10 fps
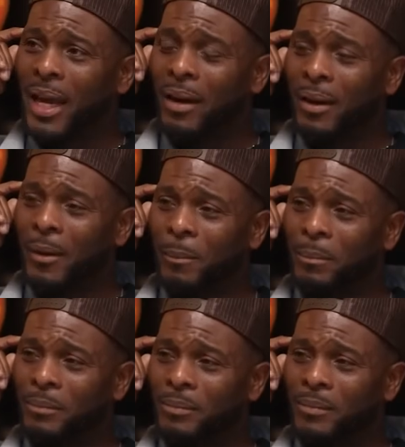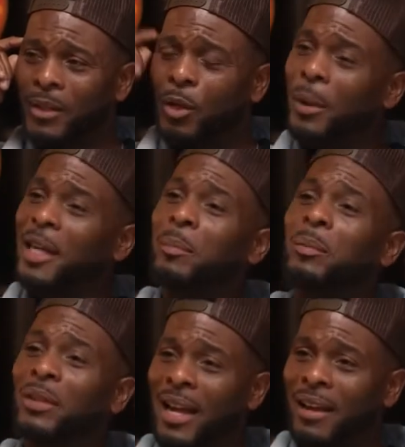making
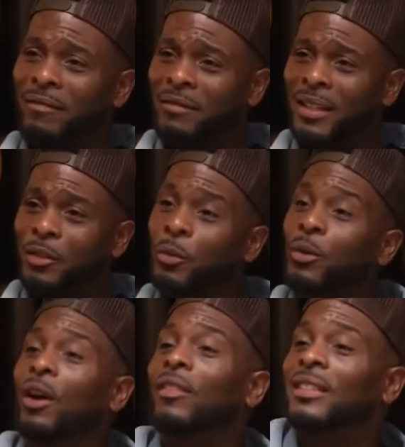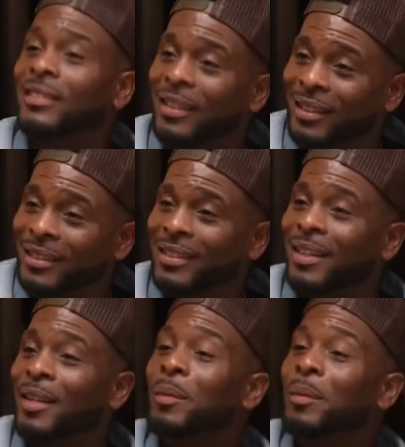people laugh and doing all these things.